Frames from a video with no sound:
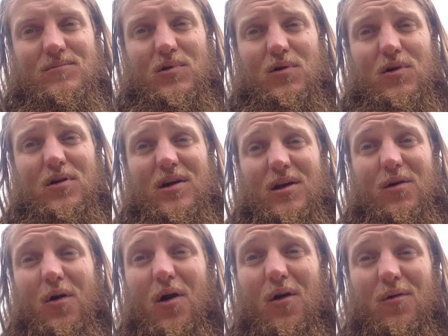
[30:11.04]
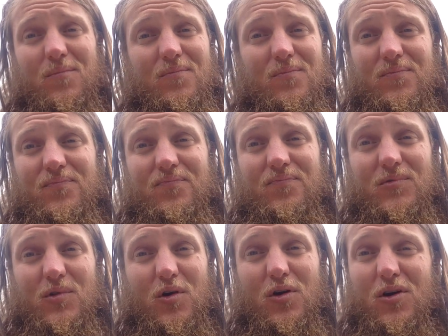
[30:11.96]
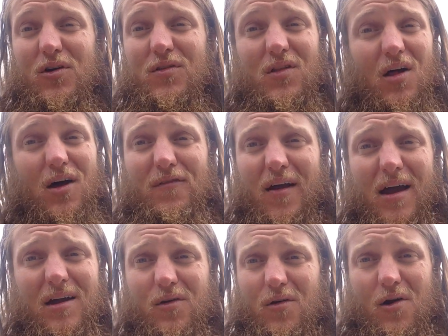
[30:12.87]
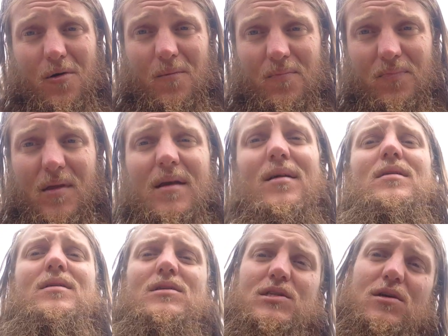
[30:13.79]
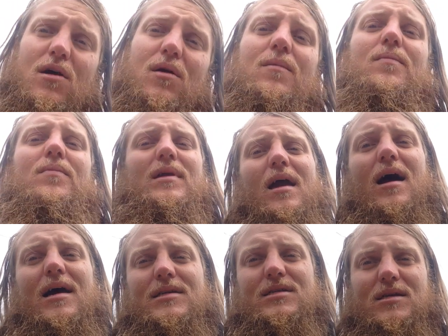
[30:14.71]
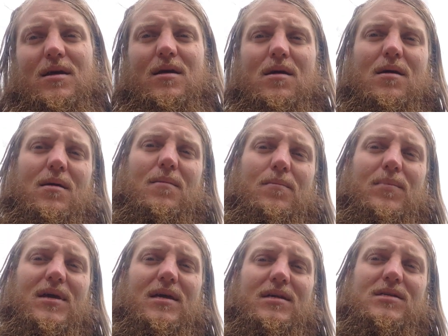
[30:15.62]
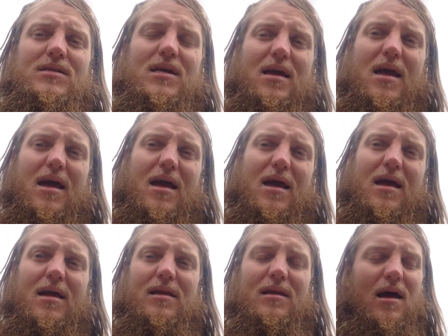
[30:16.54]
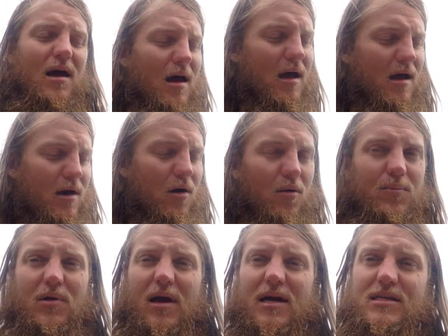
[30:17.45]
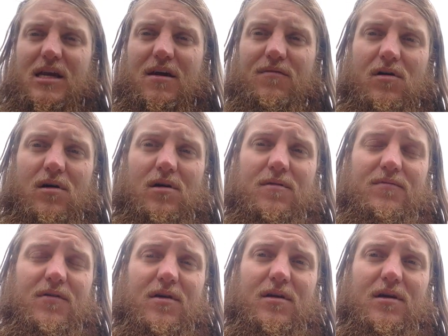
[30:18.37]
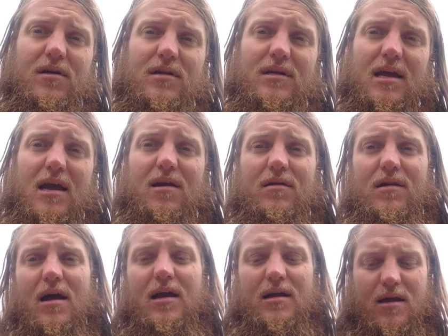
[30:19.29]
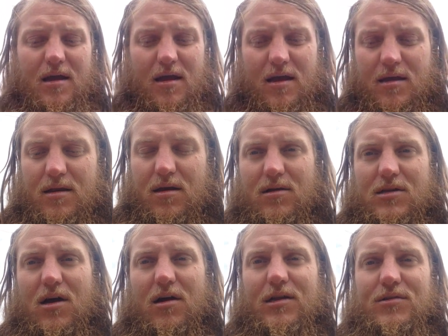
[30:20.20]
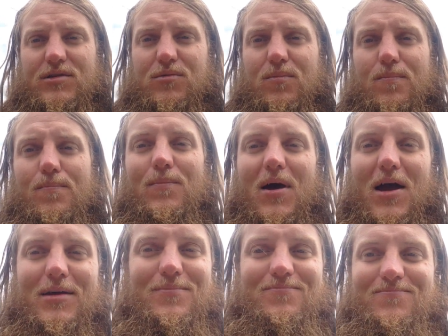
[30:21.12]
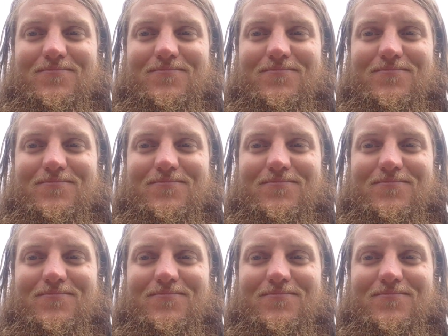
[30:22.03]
learn and grow. Learn, love, and grow. So, guys, peace, and I hope you guys have a very good day or night, and I'll talk to you soon. Bye.